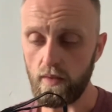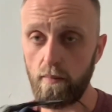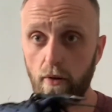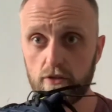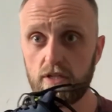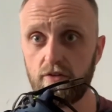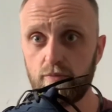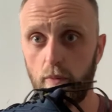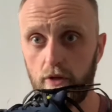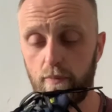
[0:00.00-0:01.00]
positive is
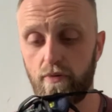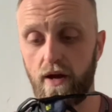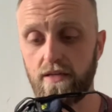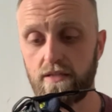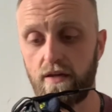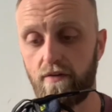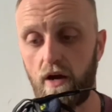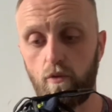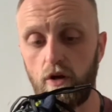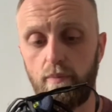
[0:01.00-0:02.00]
probably the price. I
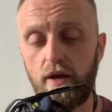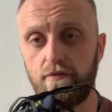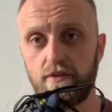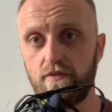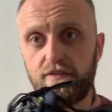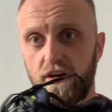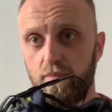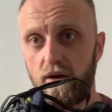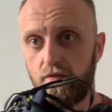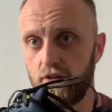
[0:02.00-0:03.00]
wouldn't have paid for £75
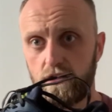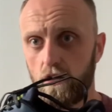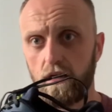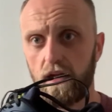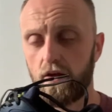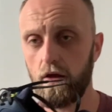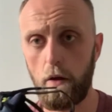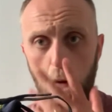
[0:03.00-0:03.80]
for this. You could get a